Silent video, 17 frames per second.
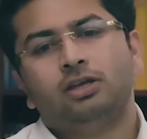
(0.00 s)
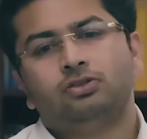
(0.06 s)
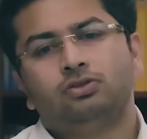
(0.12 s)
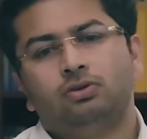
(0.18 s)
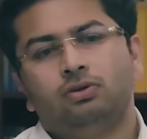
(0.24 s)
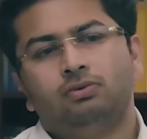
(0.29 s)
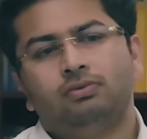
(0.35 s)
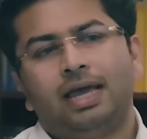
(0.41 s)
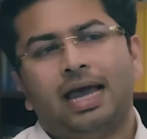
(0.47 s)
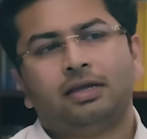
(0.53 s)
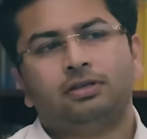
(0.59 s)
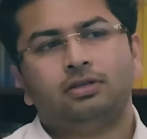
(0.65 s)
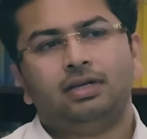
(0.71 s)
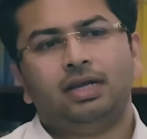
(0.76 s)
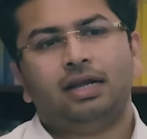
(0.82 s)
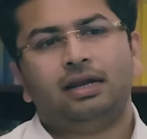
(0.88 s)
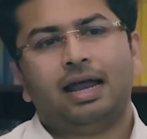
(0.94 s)
So we
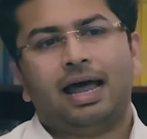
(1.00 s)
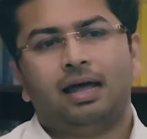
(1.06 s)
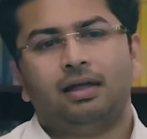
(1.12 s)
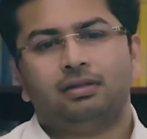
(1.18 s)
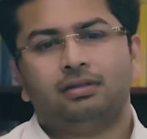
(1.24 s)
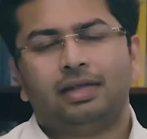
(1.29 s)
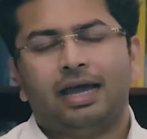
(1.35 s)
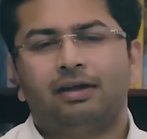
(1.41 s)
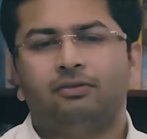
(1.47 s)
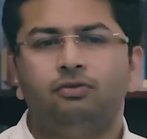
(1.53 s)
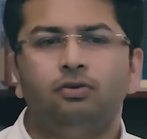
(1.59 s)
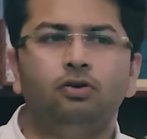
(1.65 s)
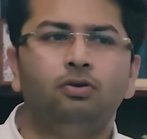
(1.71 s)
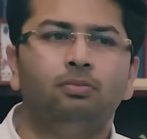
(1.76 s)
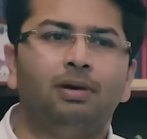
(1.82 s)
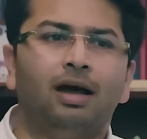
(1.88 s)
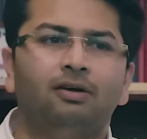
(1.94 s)
actually are thankful
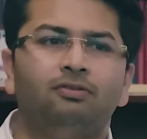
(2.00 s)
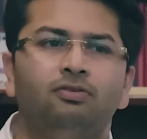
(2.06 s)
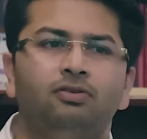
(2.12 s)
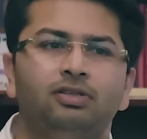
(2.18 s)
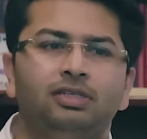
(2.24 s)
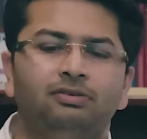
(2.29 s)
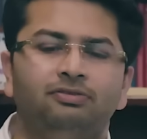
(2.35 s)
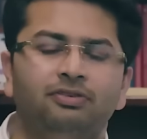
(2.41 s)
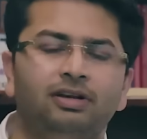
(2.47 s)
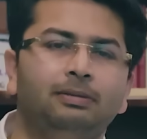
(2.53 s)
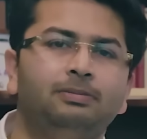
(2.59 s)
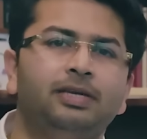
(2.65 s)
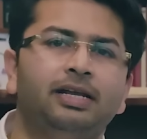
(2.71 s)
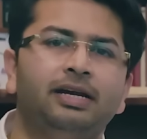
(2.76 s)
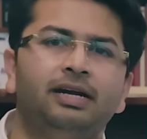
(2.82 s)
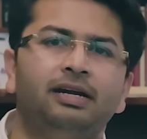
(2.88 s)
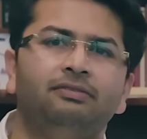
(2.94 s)
to Markforged and
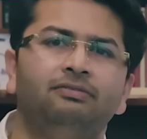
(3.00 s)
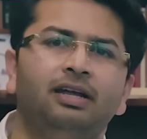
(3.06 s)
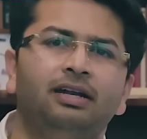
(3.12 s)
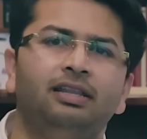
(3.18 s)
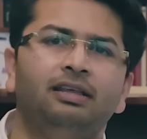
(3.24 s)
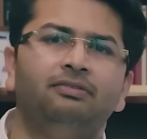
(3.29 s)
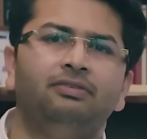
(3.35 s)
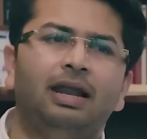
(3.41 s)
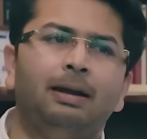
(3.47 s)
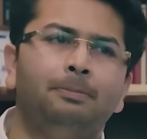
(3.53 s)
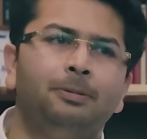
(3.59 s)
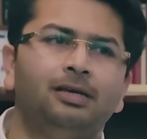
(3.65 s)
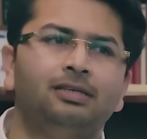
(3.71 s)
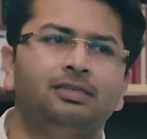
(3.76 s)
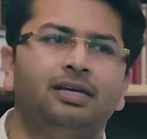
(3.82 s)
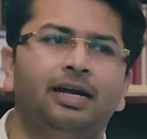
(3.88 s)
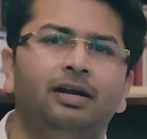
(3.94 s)
Phillips Additive that they've helped
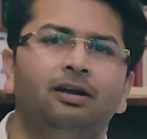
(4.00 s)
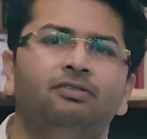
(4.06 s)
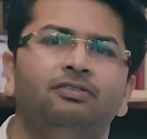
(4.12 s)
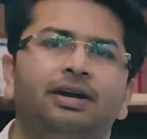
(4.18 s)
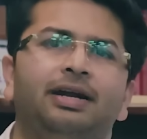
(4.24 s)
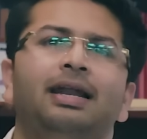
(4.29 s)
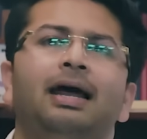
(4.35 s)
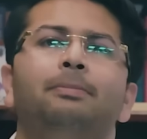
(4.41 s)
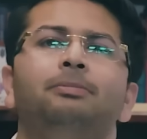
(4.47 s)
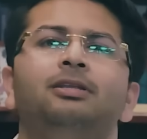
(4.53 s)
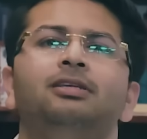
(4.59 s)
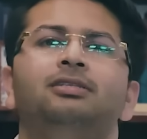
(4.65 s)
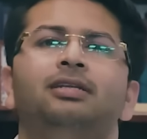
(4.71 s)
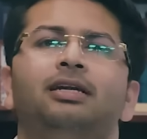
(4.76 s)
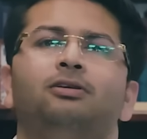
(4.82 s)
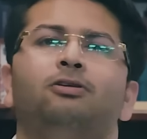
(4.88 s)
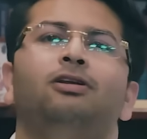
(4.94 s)
us kind of adapt
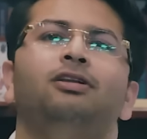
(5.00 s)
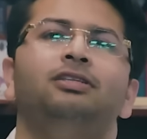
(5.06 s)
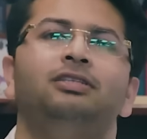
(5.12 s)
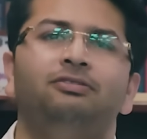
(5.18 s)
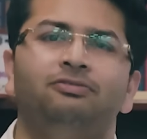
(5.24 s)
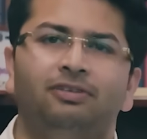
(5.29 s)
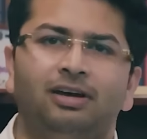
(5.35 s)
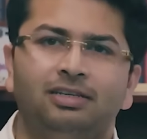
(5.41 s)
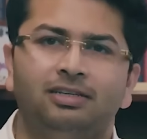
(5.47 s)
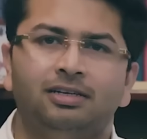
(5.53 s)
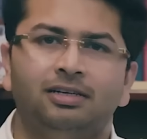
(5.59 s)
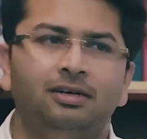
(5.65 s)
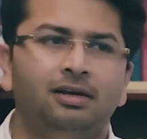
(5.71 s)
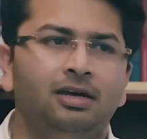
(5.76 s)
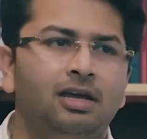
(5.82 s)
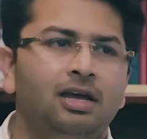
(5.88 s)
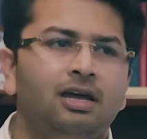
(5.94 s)
this technology
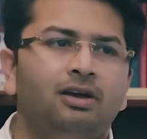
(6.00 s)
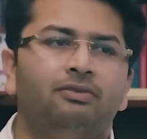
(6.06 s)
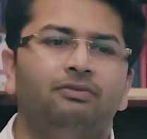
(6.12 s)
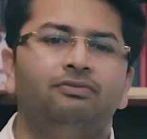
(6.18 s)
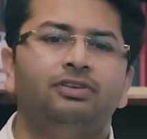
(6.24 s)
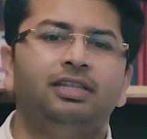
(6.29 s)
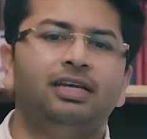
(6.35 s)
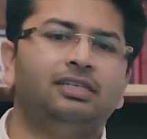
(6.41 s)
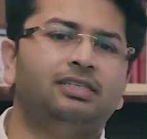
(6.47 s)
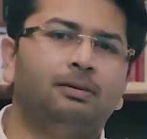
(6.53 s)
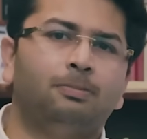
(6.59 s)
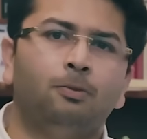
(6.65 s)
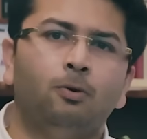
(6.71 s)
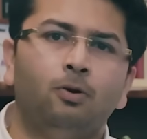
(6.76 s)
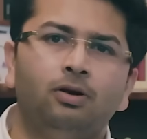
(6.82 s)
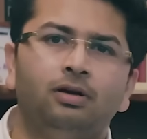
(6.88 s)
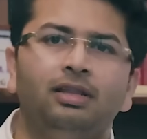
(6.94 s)
faster with their
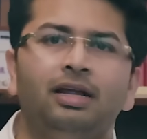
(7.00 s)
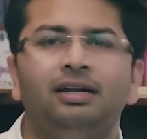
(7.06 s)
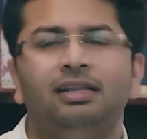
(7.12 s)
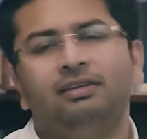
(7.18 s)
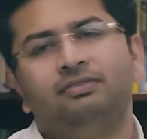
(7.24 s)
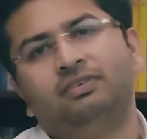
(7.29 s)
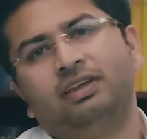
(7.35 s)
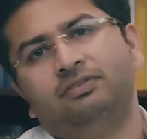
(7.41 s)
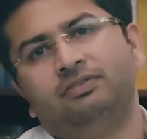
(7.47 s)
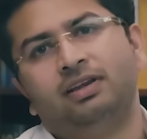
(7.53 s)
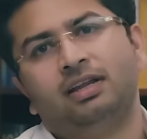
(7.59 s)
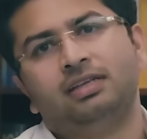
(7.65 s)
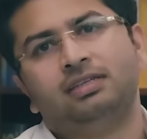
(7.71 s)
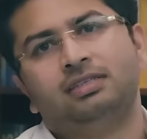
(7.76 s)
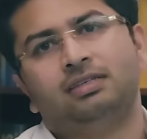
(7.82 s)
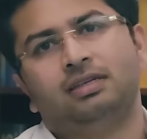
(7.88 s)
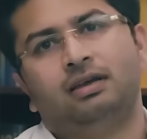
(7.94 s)
support that they've given
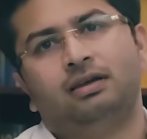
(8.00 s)
us